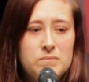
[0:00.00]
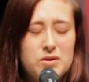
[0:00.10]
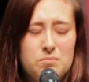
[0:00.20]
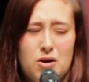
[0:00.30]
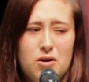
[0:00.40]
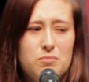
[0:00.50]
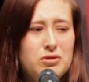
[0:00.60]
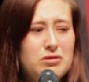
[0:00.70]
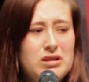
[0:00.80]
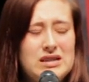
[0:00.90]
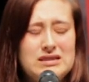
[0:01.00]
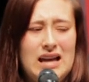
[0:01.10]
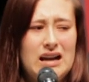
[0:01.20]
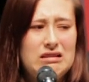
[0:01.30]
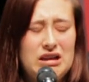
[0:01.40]
The marble is
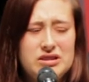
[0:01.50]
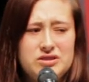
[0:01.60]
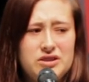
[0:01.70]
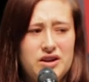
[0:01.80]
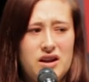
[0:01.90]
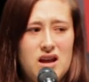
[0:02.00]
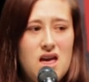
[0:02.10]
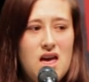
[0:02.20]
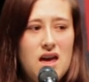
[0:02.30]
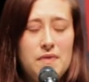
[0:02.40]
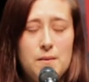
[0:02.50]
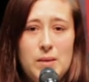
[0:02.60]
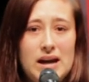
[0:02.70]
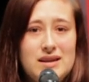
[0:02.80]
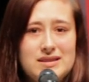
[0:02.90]
lackluster, and the
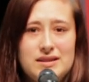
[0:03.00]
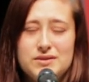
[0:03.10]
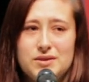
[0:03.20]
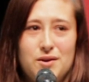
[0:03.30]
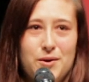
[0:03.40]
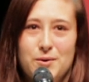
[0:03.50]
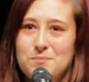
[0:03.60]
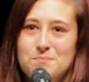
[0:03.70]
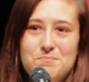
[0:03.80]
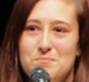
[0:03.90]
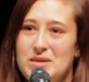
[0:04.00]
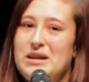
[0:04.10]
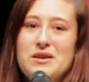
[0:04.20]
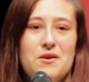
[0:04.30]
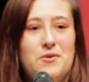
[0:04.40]
paintings are
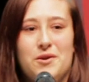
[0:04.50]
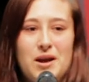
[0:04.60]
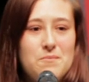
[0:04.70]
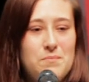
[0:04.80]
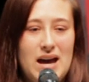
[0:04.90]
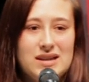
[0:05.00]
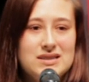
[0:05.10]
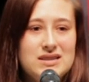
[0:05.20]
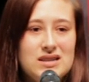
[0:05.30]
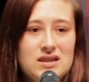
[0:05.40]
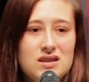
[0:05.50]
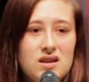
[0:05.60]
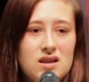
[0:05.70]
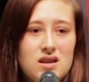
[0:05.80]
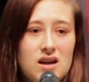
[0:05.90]
mediocre at best.
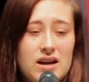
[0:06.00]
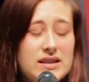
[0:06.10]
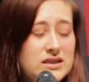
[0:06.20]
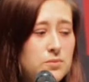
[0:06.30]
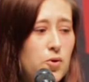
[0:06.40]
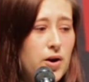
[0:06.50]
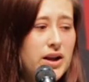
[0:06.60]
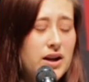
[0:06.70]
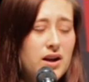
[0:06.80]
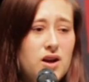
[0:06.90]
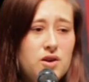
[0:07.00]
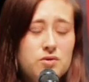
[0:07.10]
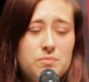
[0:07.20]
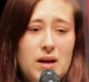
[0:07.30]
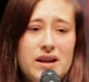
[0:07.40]
A disappointing
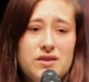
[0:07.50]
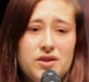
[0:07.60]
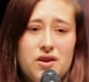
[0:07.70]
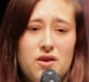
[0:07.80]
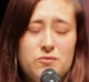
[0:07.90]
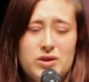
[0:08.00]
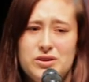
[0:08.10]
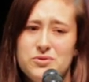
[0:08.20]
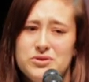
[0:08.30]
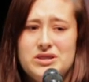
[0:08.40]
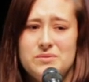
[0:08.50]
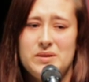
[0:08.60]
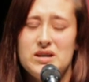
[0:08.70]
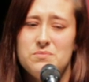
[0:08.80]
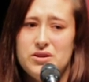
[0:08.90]
reminder of what used to
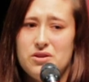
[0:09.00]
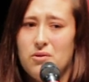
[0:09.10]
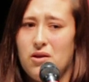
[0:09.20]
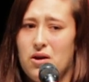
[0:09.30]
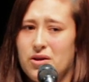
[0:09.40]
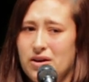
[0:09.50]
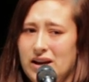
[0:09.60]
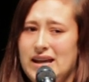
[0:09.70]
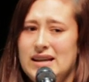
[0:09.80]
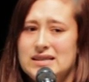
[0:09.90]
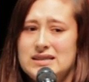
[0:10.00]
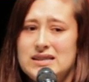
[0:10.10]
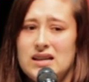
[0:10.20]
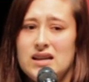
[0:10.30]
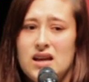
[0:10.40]
be but no longer is.